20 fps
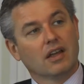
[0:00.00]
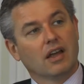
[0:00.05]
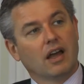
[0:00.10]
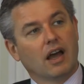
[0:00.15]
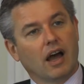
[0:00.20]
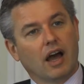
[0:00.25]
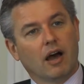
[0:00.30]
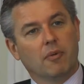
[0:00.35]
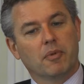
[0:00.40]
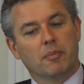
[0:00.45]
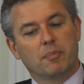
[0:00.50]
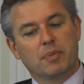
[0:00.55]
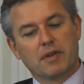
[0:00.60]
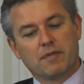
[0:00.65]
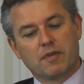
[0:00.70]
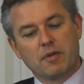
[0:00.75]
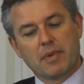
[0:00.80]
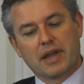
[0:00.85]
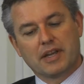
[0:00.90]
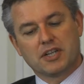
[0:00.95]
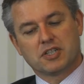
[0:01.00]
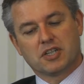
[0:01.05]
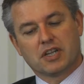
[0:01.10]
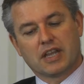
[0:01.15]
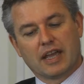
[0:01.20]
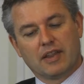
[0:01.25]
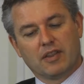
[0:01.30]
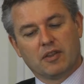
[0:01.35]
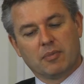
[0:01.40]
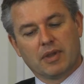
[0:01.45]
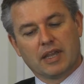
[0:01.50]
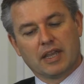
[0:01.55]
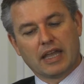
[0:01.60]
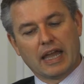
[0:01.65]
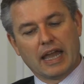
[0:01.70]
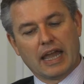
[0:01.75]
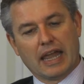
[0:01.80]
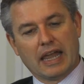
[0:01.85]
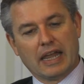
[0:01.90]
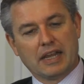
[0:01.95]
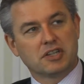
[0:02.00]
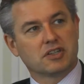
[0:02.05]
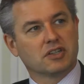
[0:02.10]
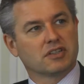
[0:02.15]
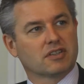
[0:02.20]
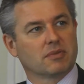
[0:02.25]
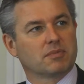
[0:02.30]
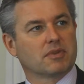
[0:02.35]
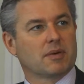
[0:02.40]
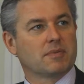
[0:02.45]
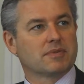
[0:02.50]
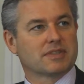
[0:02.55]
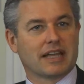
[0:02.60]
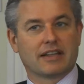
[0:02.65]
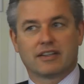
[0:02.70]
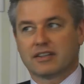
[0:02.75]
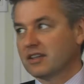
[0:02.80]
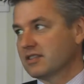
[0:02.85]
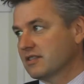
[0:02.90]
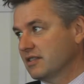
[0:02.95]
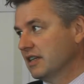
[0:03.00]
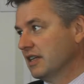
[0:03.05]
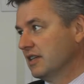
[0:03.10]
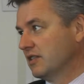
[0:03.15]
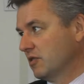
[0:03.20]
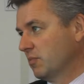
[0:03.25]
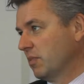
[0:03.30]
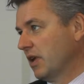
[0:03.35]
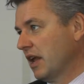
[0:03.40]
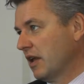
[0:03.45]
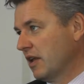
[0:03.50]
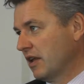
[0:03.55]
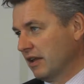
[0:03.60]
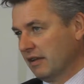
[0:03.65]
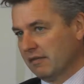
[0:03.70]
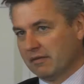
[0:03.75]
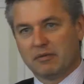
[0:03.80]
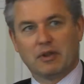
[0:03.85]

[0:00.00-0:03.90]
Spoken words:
But if you manage to get them engaged, and sometimes that does need to be